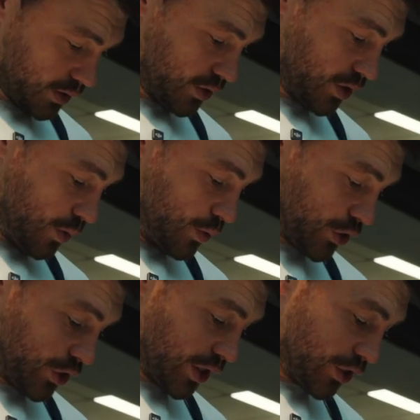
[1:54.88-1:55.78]
So we're
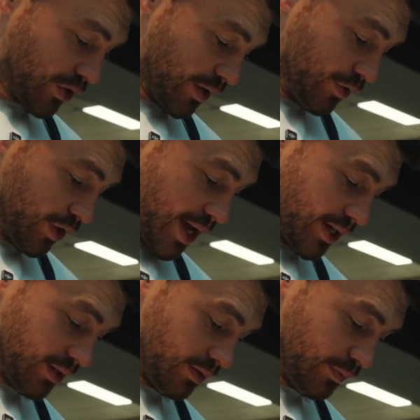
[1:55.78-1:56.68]
just going to go straight through the
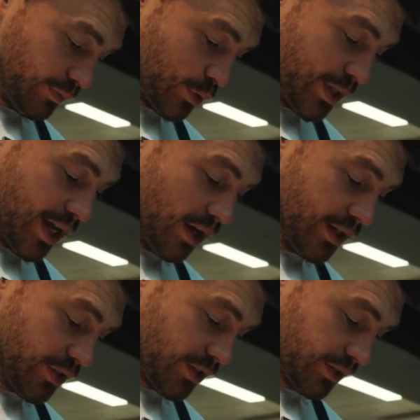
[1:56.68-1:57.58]
head, between the eyes,